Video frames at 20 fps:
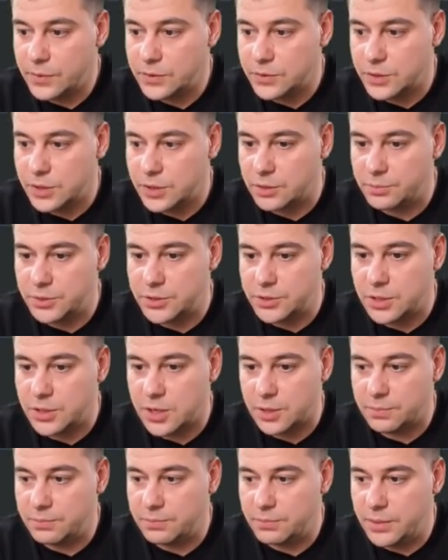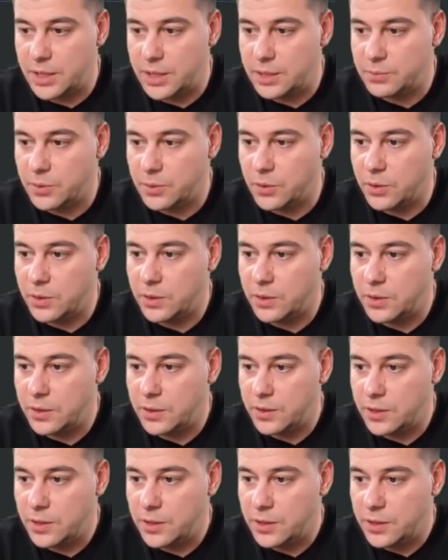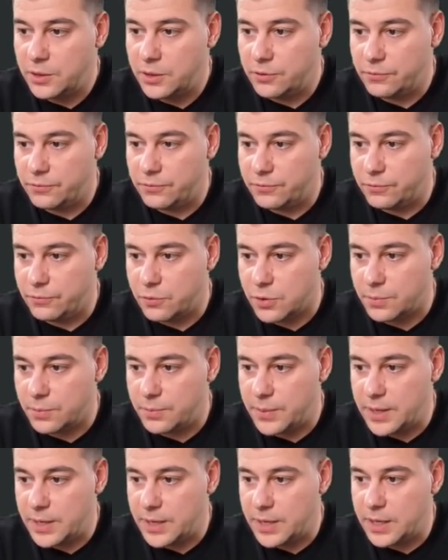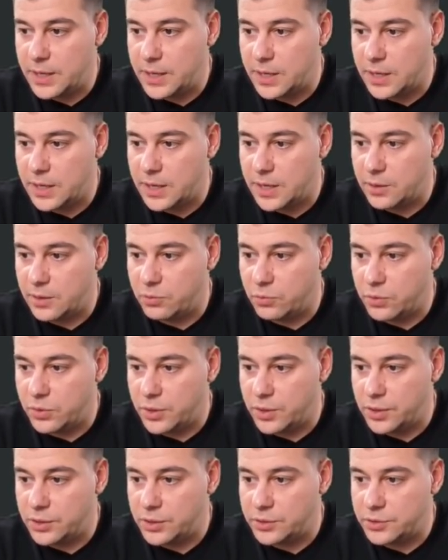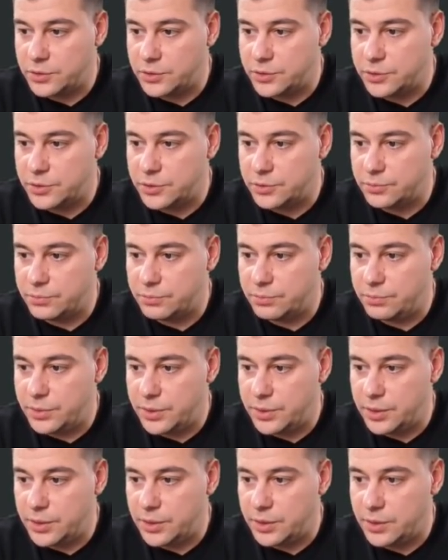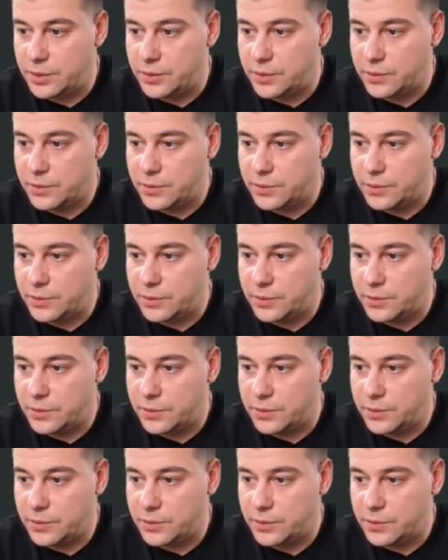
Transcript: It's gonna be dark minimal. Format, I want it to be